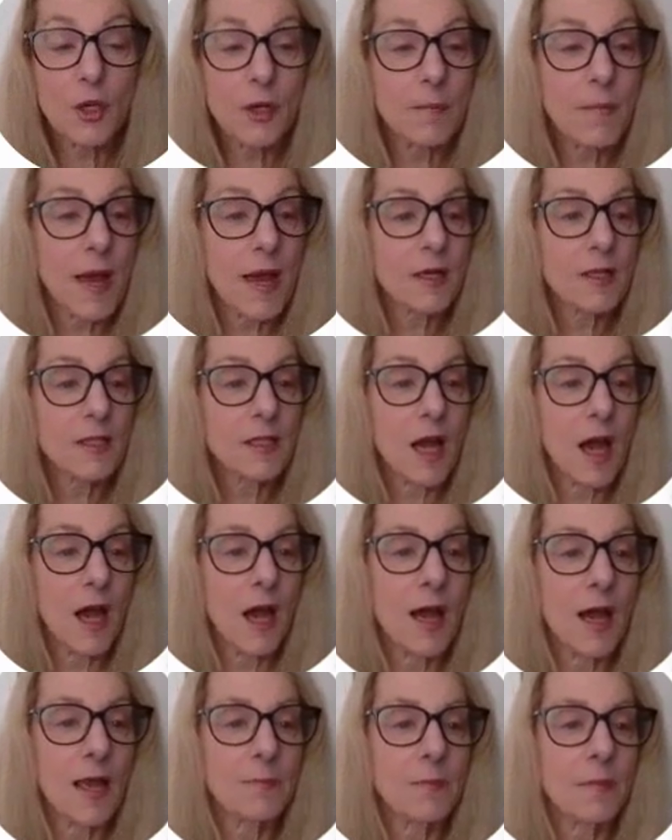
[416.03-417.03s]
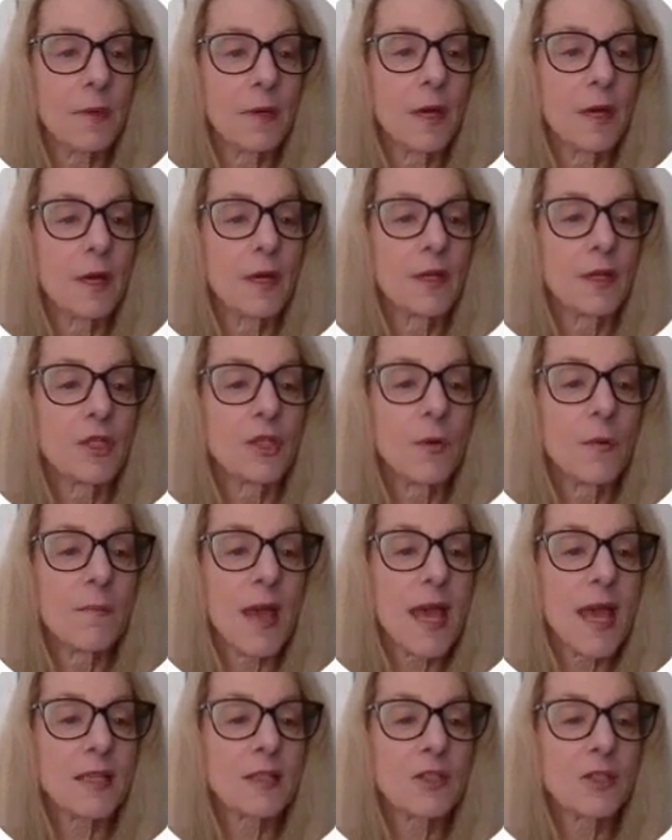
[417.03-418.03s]
amount of time to
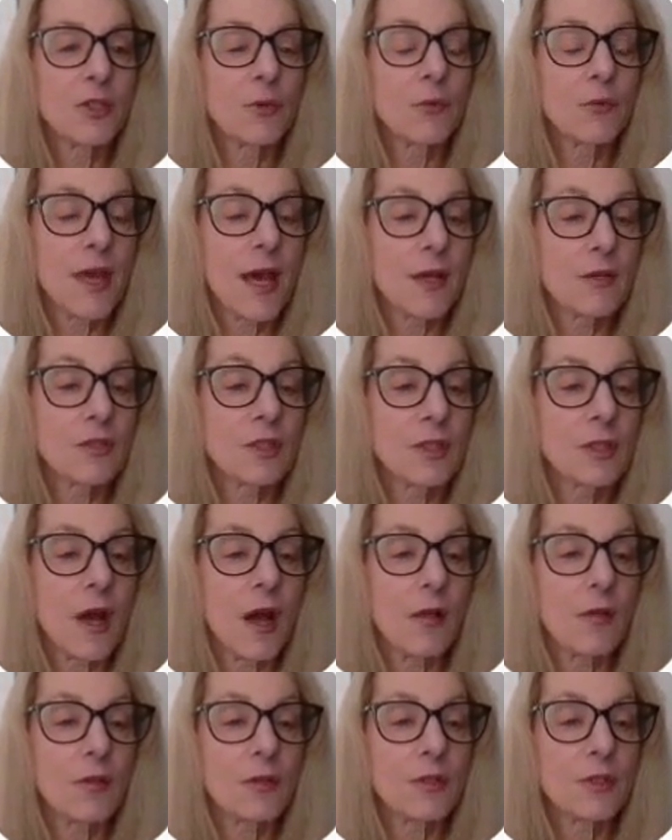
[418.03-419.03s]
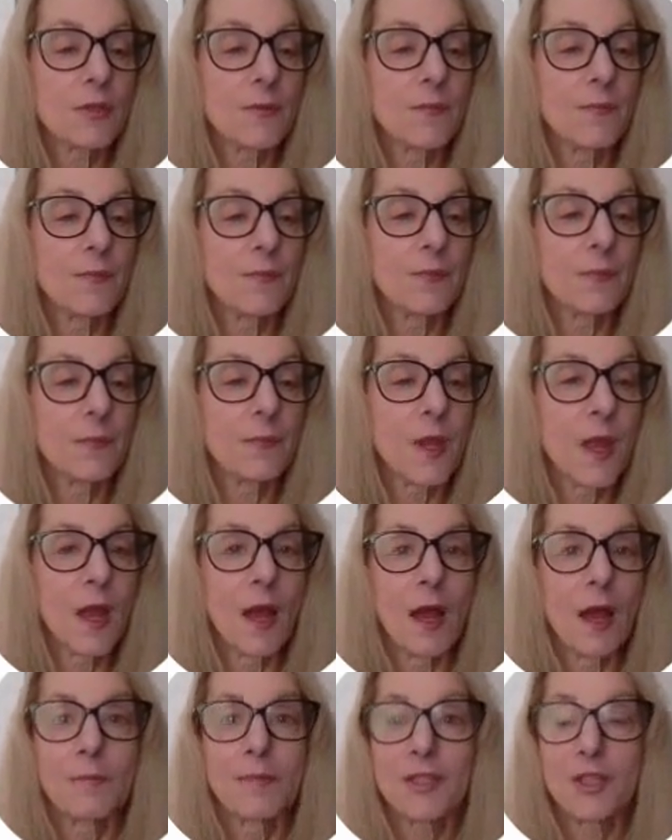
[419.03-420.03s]
amass $2,000.
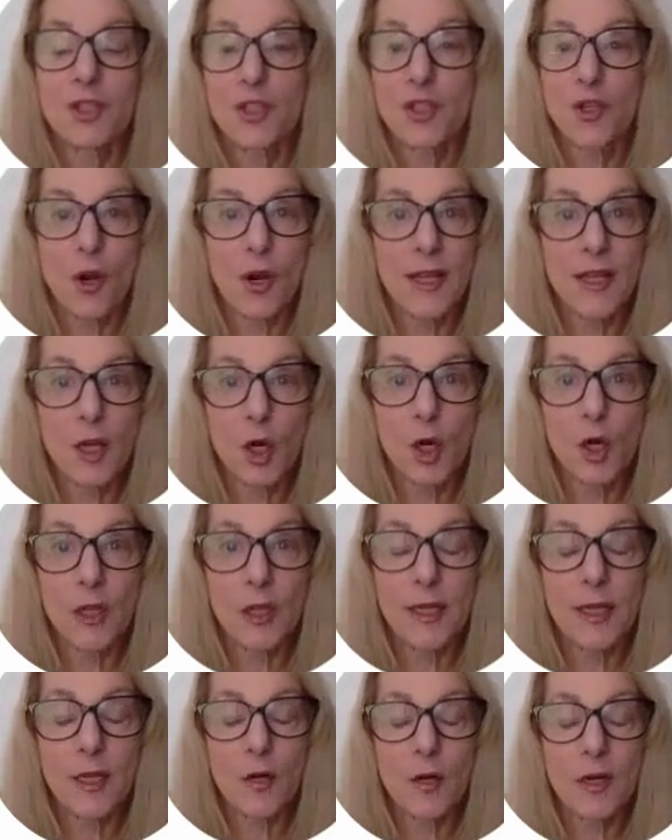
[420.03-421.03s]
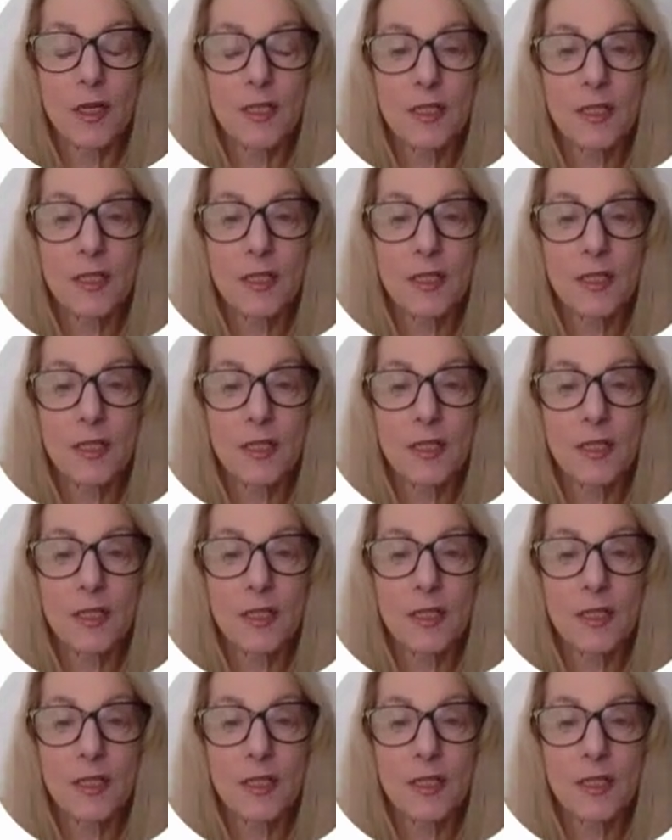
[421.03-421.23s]
But starting earlier is